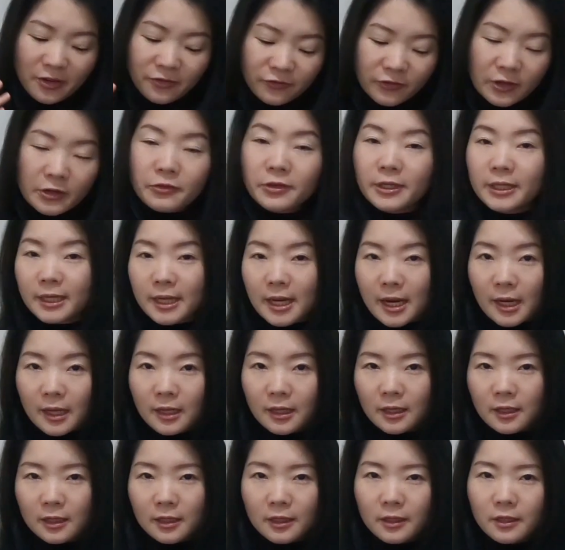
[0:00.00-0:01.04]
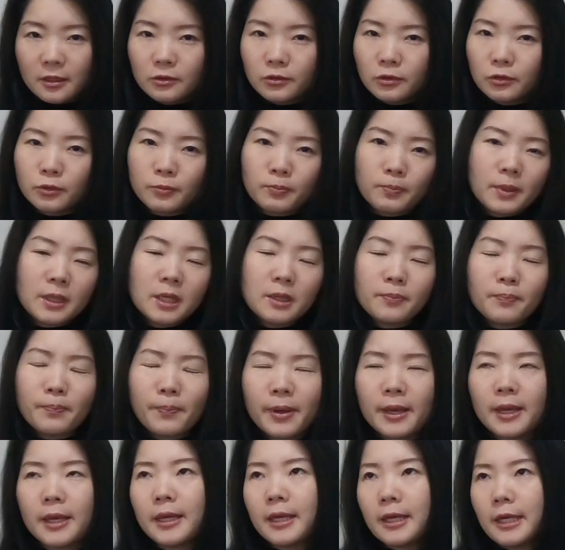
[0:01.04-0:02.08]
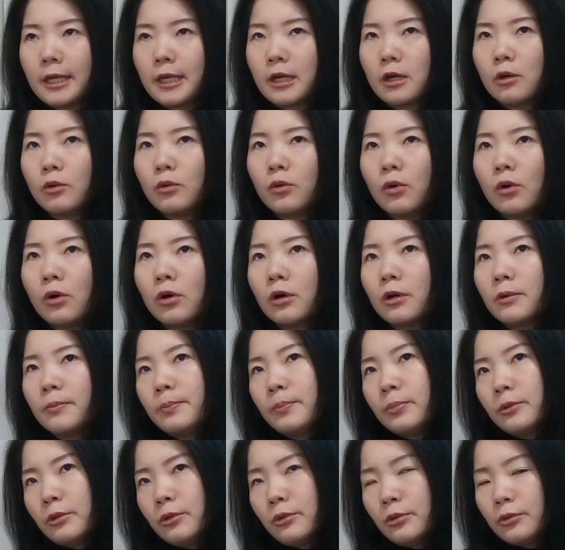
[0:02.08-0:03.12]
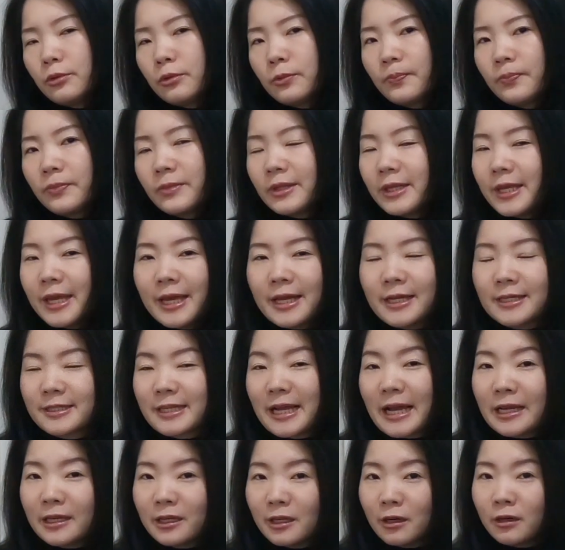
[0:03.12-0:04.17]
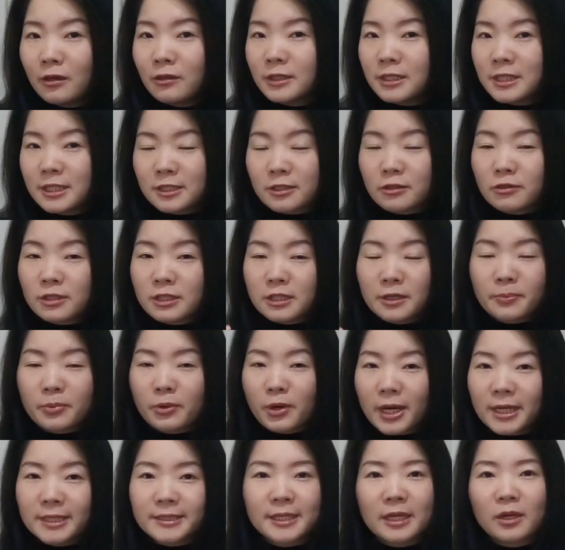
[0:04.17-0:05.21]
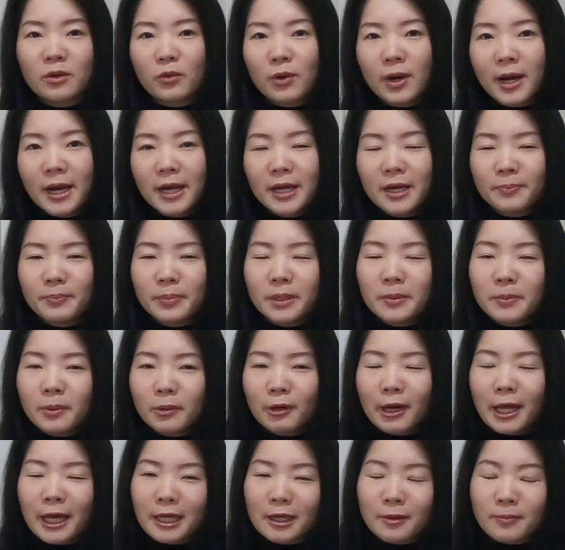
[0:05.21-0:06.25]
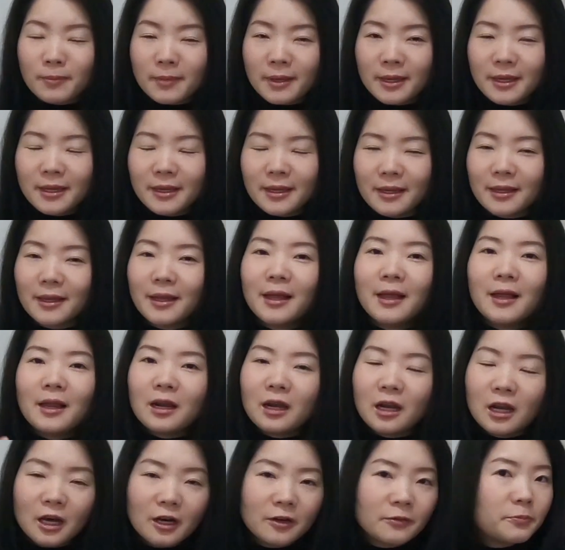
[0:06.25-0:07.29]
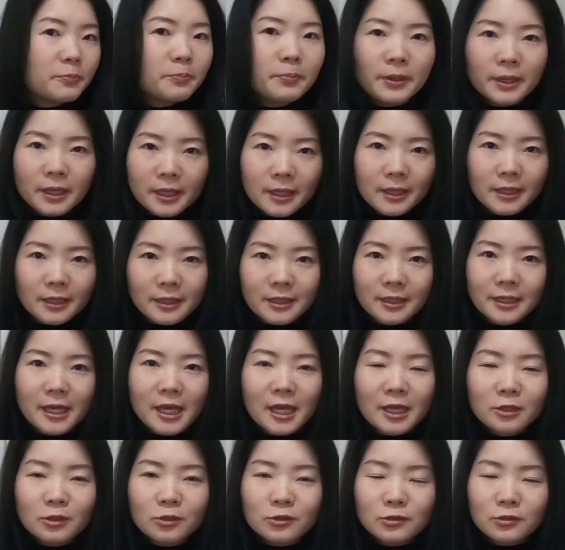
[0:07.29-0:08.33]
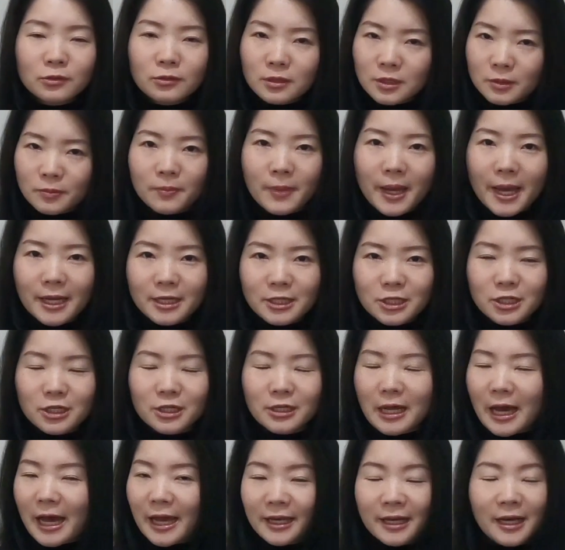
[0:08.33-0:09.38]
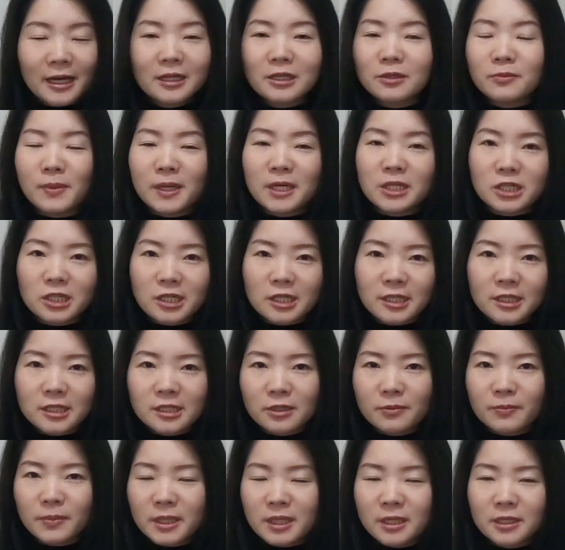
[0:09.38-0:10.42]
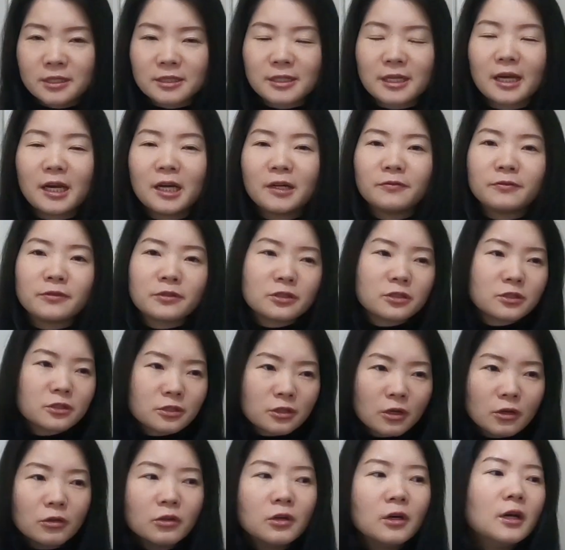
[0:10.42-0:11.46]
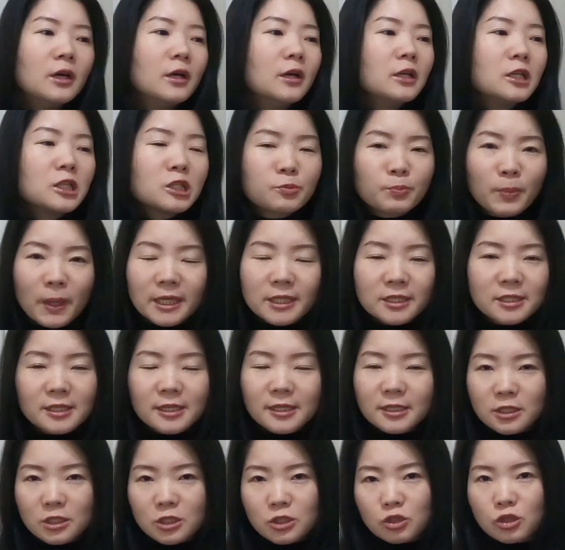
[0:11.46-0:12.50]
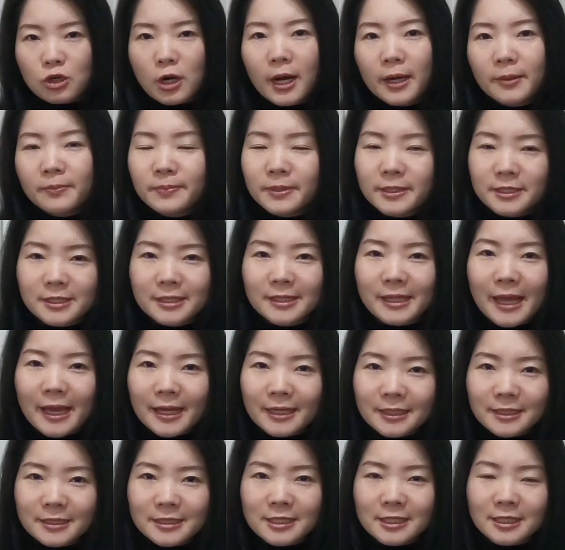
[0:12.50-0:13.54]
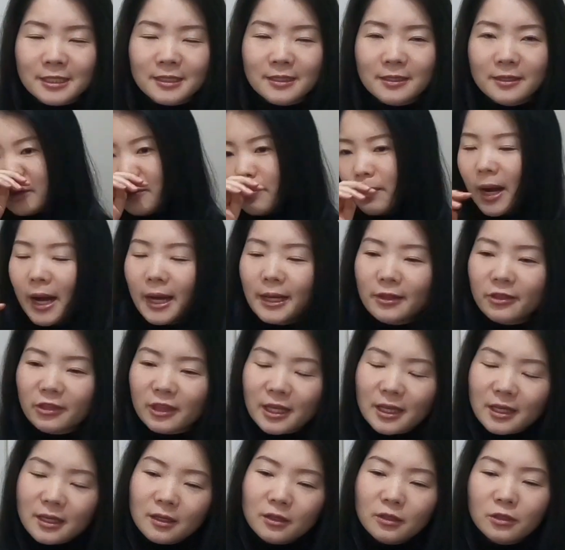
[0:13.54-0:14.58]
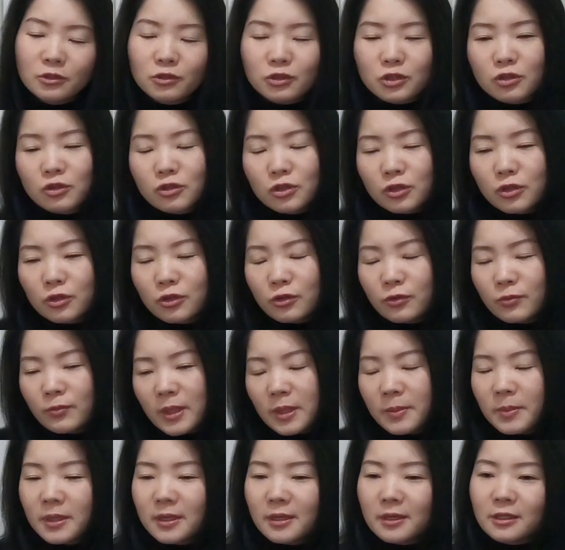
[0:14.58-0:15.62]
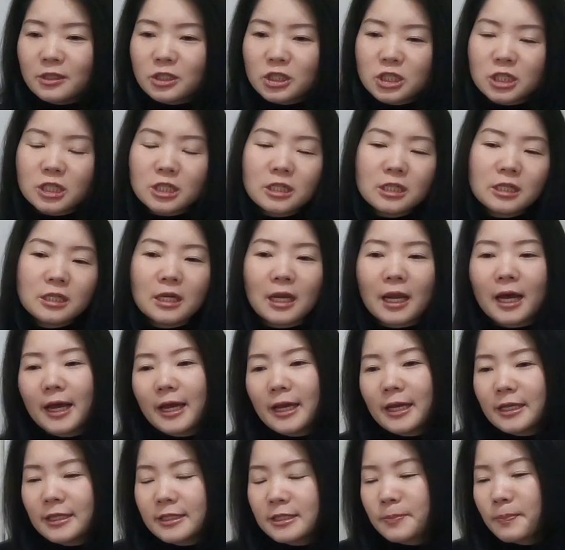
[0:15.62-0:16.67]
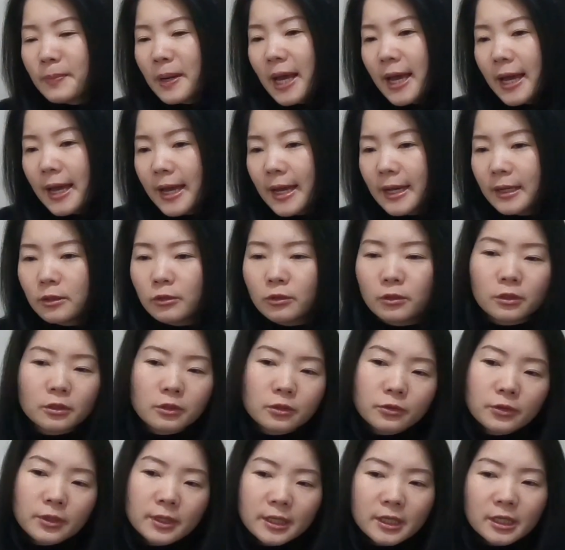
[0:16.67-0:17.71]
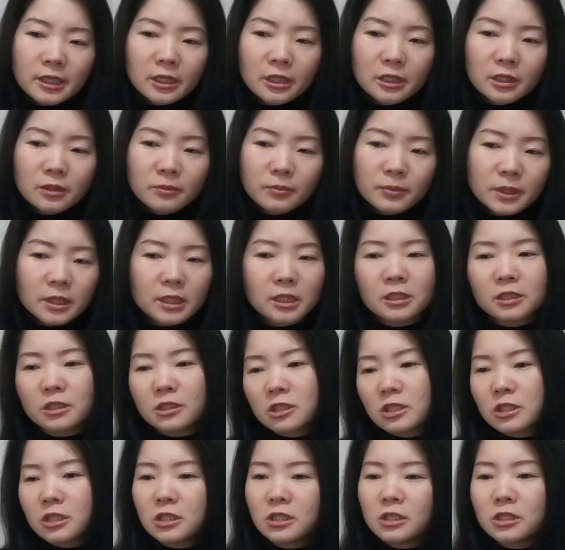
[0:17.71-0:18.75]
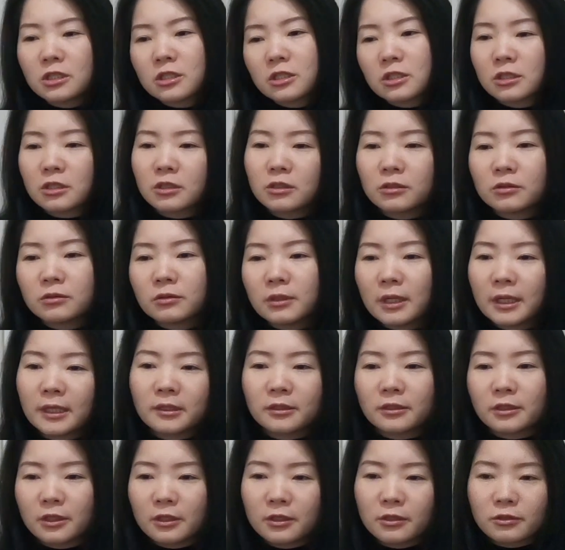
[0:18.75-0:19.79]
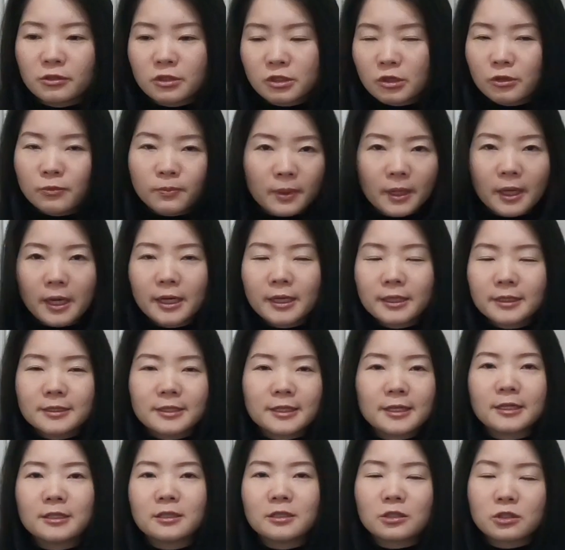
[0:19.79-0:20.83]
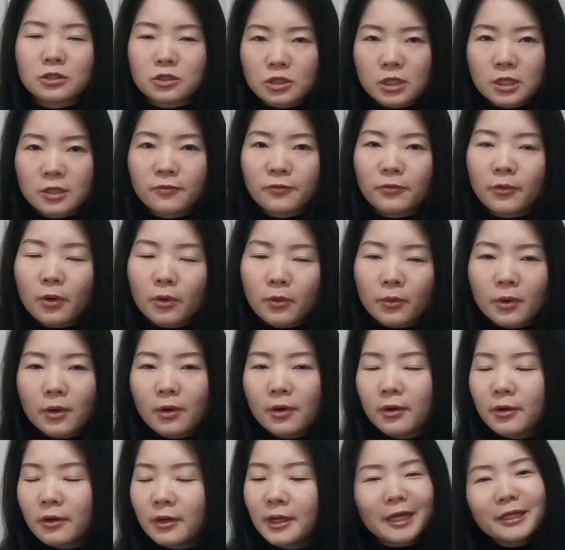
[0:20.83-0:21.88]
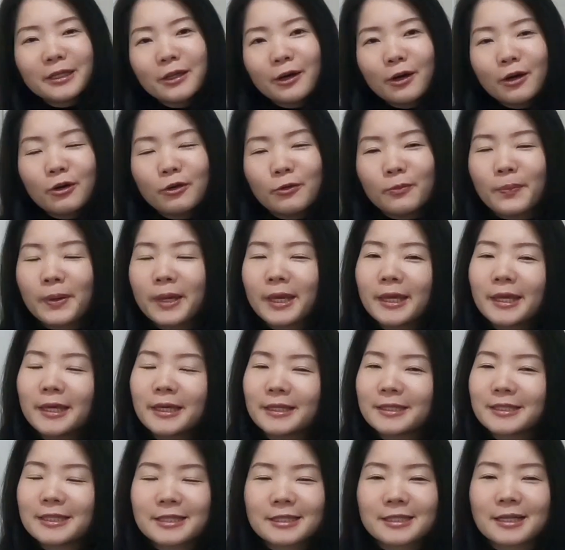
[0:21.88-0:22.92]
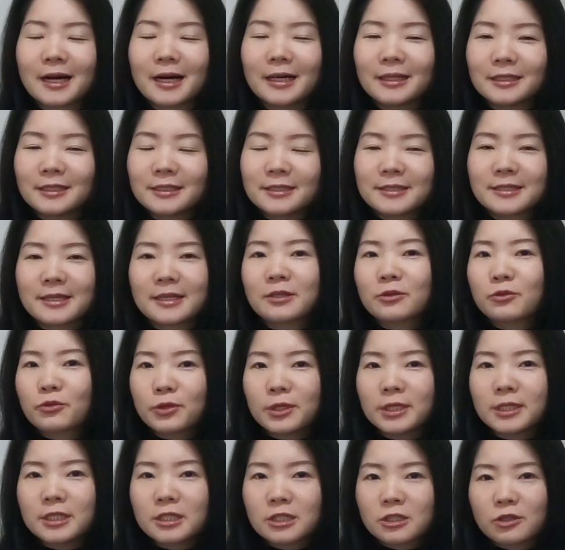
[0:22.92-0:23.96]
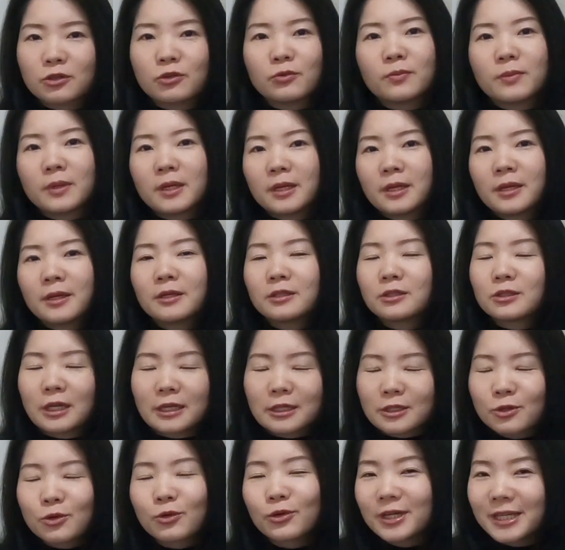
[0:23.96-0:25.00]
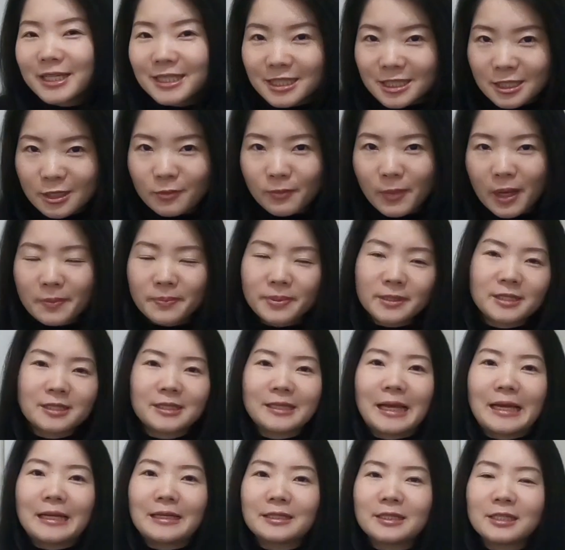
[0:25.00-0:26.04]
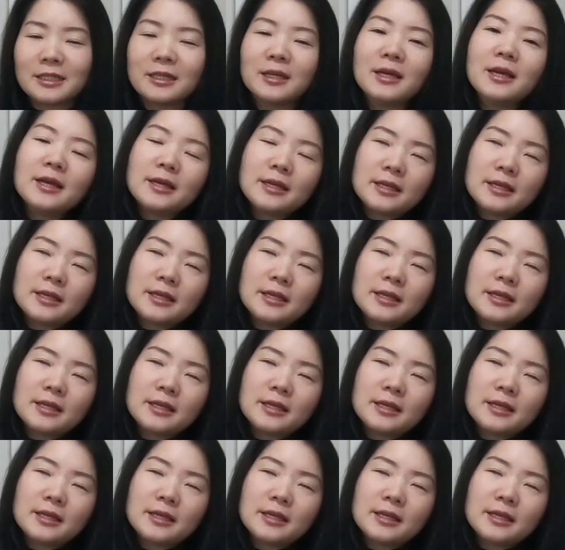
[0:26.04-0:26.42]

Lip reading: favorite color would be pink or blue. Yes, I know, it's so surprising, right? People like me love pink. Can you imagine? I can't imagine either because I have a so spicy and strong personality. You might think, oh, Jojo, maybe she likes black or gray because she's so, I don't know, so blunt and straightforward. I know pink, this color doesn't really suit me, doesn't really suit my personality.